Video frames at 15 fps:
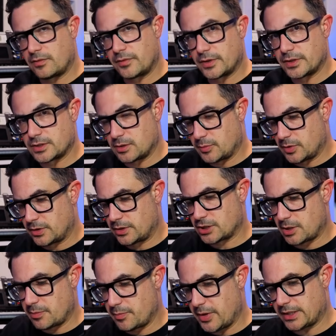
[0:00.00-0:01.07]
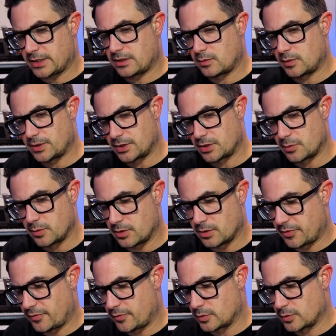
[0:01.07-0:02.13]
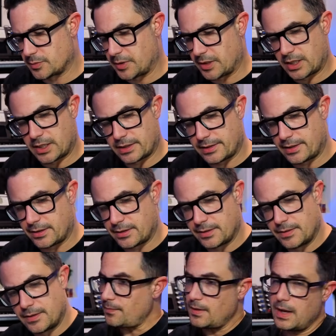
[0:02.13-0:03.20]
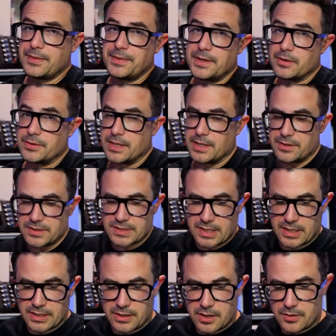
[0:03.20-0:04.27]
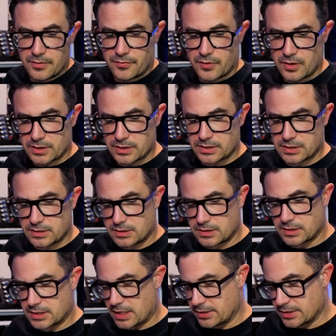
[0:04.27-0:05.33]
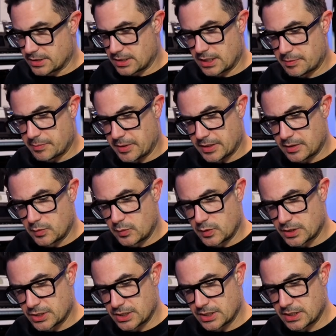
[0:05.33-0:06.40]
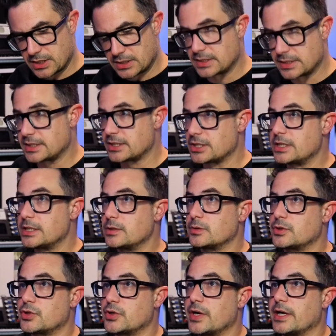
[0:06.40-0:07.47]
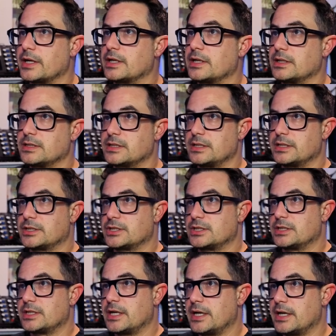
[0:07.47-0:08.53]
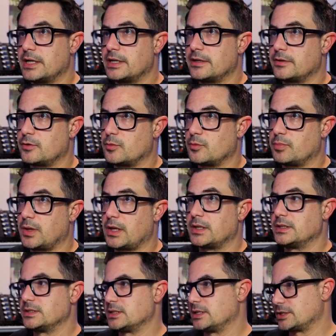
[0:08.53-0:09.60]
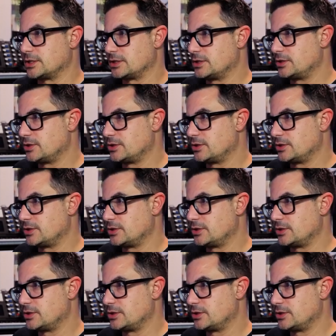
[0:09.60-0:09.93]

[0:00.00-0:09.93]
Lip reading: for example, you can jump back to the one that you were on before just by clicking that in. And then on the other side, you've got this other select button, which is essentially your track selection and your plugin selection.